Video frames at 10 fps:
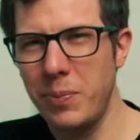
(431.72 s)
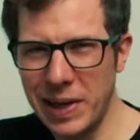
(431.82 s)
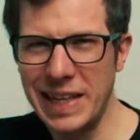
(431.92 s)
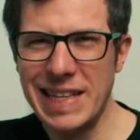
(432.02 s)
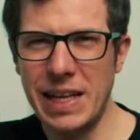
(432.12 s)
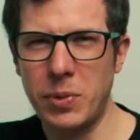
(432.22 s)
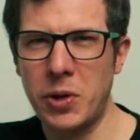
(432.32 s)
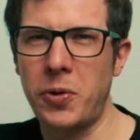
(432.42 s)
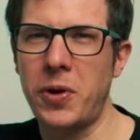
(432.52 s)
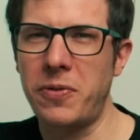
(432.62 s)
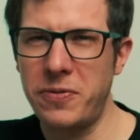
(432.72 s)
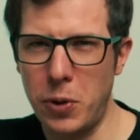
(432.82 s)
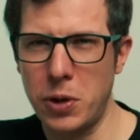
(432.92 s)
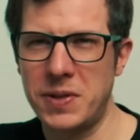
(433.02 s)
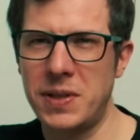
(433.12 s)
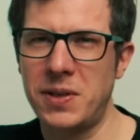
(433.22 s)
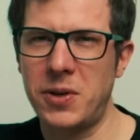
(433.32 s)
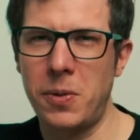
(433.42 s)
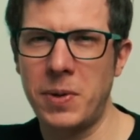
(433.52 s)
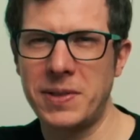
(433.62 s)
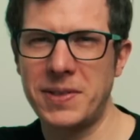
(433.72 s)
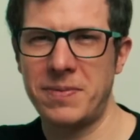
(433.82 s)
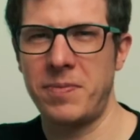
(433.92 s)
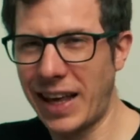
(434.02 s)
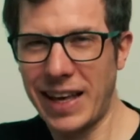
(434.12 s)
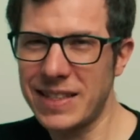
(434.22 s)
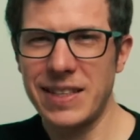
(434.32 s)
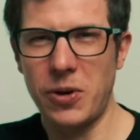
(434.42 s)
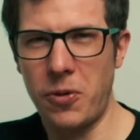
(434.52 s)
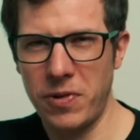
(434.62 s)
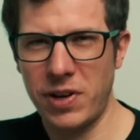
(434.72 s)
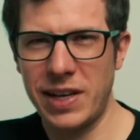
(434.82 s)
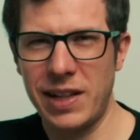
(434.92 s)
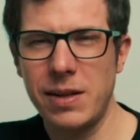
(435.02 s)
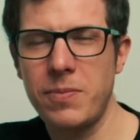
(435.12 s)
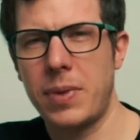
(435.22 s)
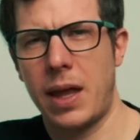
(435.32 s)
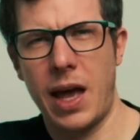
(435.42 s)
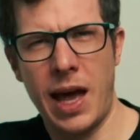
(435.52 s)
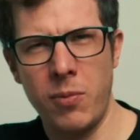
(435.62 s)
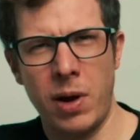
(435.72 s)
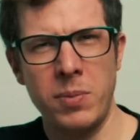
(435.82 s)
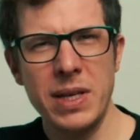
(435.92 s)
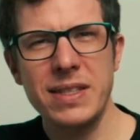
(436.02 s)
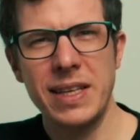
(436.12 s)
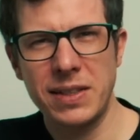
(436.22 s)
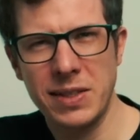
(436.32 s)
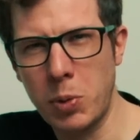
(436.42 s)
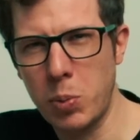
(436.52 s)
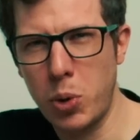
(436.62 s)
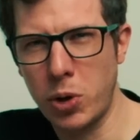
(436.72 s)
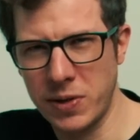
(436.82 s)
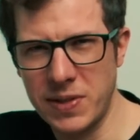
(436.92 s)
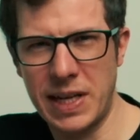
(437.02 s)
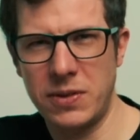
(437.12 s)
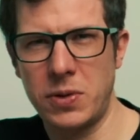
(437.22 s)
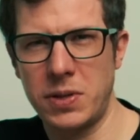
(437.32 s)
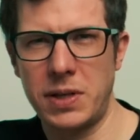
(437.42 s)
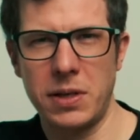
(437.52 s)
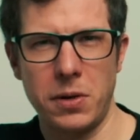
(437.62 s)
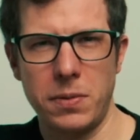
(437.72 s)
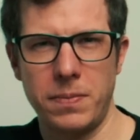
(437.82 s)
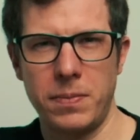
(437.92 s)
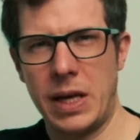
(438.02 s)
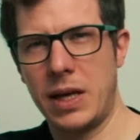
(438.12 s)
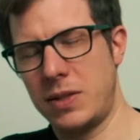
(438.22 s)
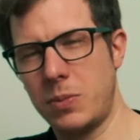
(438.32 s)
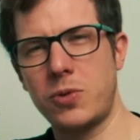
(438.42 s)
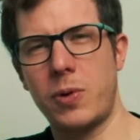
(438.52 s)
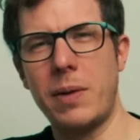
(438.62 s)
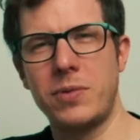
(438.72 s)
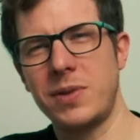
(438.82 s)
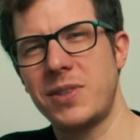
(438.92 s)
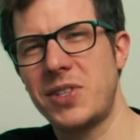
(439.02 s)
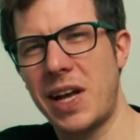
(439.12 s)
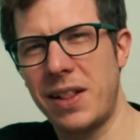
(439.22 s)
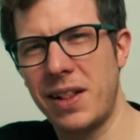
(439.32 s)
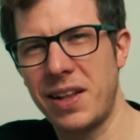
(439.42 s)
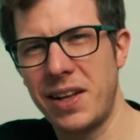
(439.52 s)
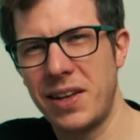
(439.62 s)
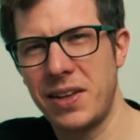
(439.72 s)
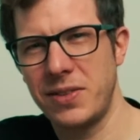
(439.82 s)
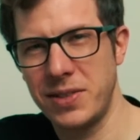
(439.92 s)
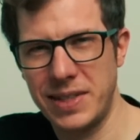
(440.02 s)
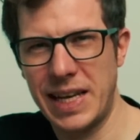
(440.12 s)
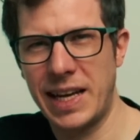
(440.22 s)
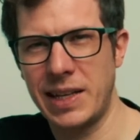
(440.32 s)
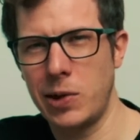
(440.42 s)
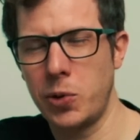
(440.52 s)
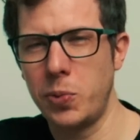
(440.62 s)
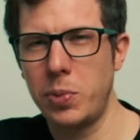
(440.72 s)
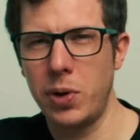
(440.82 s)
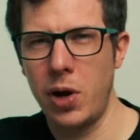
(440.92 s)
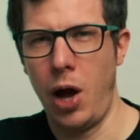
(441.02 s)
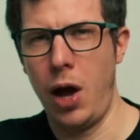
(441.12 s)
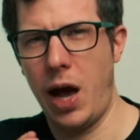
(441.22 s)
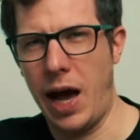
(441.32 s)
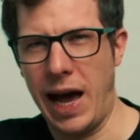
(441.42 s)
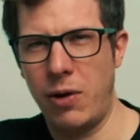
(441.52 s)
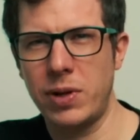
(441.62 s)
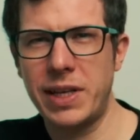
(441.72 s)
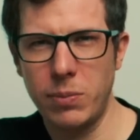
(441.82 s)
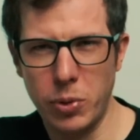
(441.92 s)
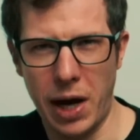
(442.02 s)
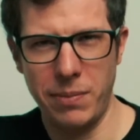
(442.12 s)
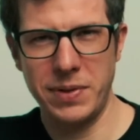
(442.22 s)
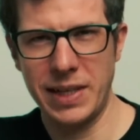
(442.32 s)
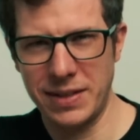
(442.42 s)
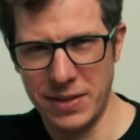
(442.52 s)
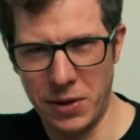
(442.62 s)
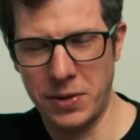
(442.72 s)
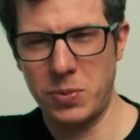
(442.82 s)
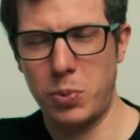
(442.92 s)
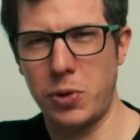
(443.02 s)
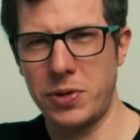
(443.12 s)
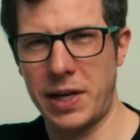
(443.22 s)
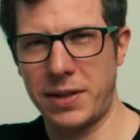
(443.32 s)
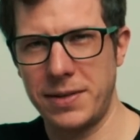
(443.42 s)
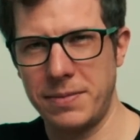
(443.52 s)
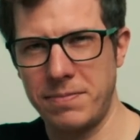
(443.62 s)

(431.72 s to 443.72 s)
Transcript: Please let me know your thoughts in the comments. Is it overkill? Am I missing some important sensors here? Subscribe to this channel to stay in the loop. I will keep you updated on this project.